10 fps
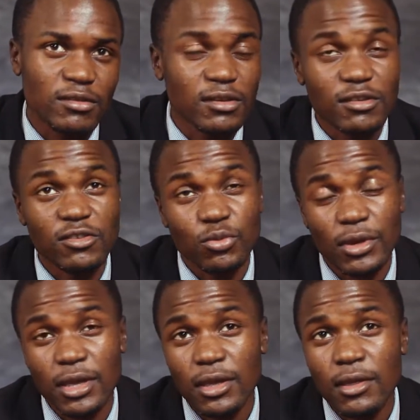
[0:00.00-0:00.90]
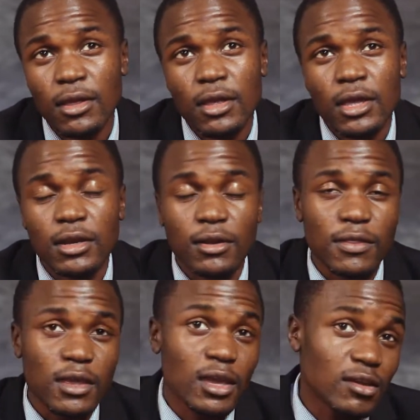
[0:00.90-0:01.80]
It is where
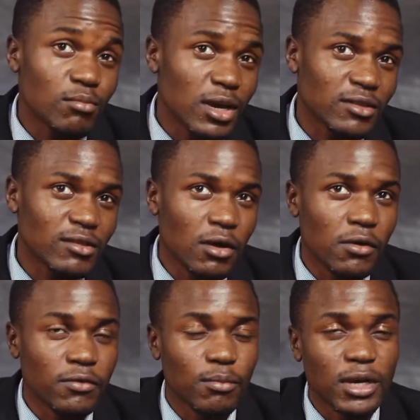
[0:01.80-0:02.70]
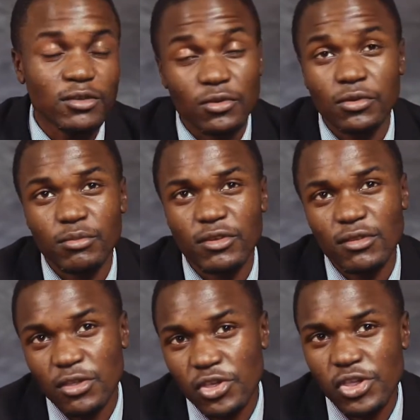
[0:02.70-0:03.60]
the headmaster of my school, Mr.
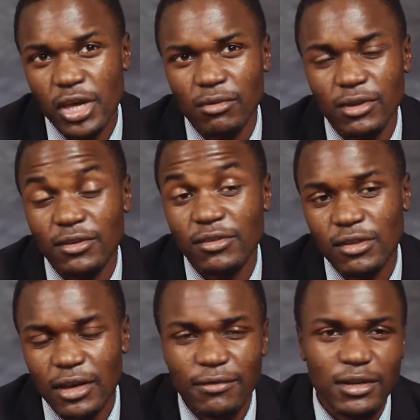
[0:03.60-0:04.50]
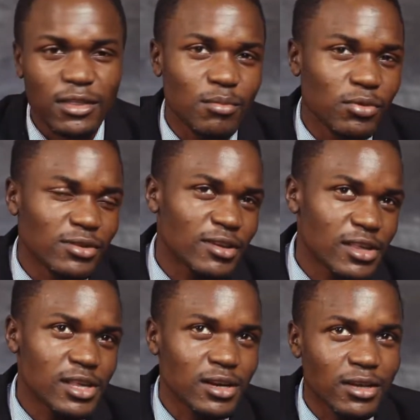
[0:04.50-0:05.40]
Chishabe, discovered the
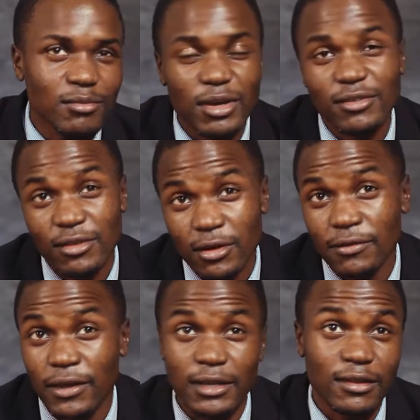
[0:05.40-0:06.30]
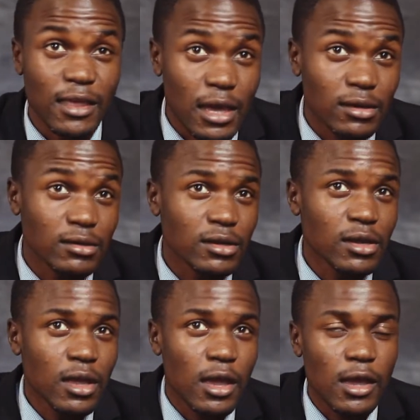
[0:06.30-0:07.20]
potential in myself and then
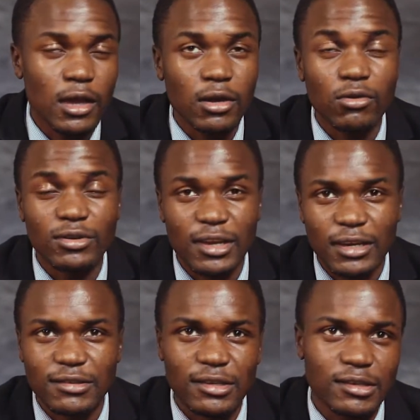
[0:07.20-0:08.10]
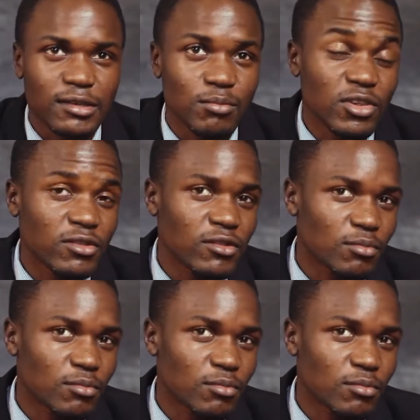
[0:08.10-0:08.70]
conducted Mrs.